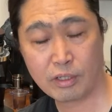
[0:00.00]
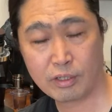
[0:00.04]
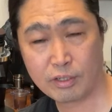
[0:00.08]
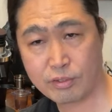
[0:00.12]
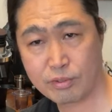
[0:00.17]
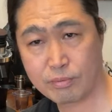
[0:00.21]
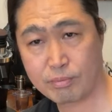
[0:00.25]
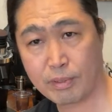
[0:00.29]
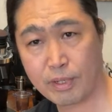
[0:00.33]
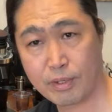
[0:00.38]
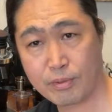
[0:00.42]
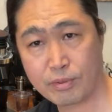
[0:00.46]

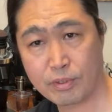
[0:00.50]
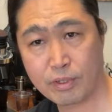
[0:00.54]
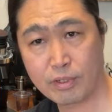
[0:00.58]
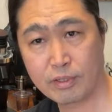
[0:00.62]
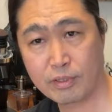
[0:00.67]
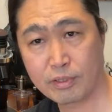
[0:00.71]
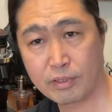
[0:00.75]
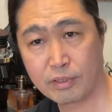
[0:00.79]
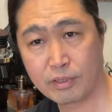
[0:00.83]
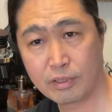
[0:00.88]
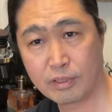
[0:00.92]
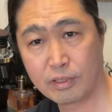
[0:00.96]
espresso,
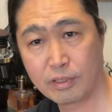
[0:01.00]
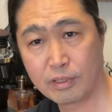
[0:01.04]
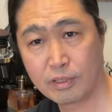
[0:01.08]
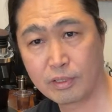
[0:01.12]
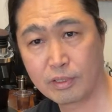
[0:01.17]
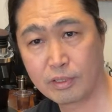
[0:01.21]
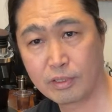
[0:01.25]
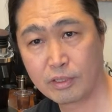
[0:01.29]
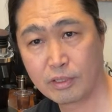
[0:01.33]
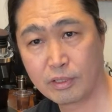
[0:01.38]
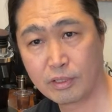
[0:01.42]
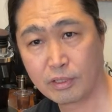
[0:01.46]

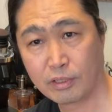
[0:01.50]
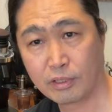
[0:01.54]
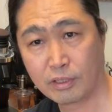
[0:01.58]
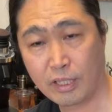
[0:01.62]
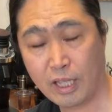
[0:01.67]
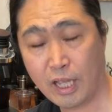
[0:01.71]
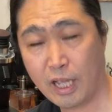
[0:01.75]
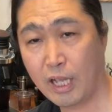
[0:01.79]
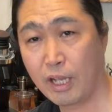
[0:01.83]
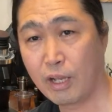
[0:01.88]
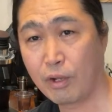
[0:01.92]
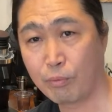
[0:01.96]

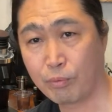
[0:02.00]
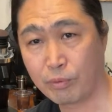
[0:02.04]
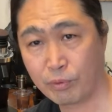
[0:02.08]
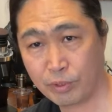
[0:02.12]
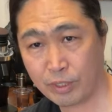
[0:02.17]
now we